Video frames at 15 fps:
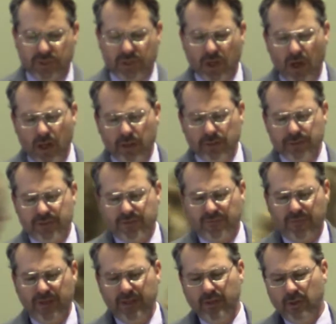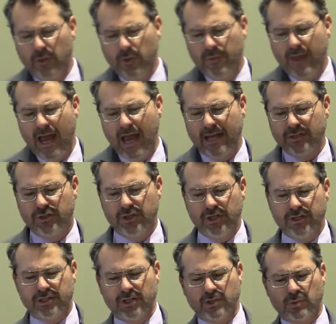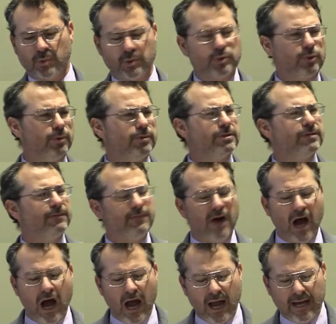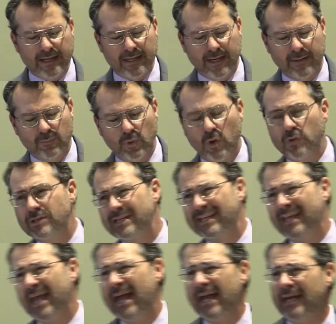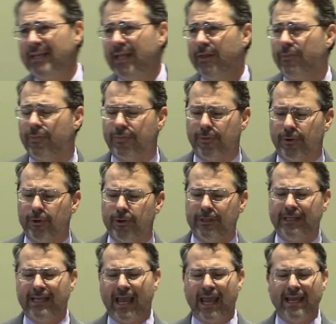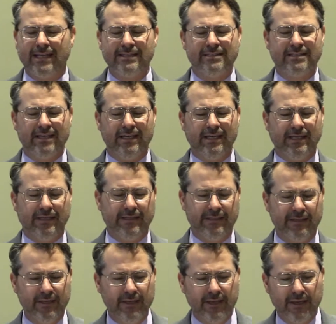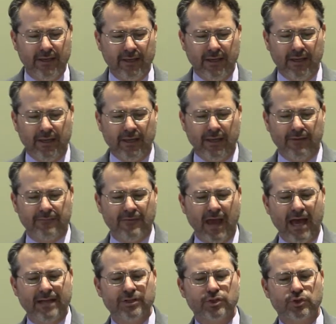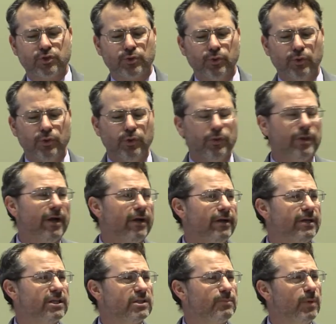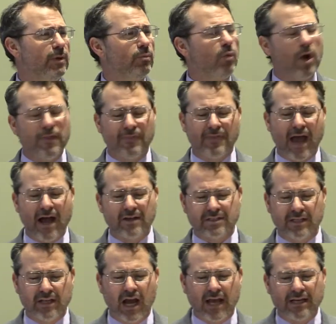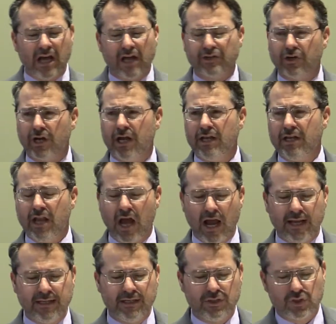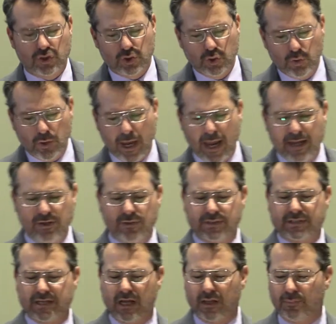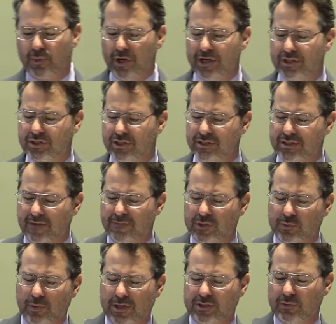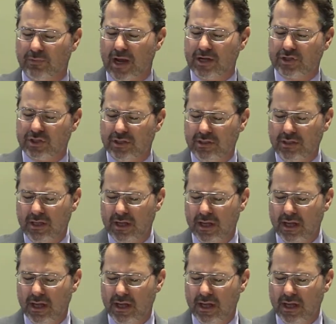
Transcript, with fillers: scholars feel that Jesus was crucified and rose again in 30 AD. If that is true, there has been 1,992 annual celebrations of his resurrection.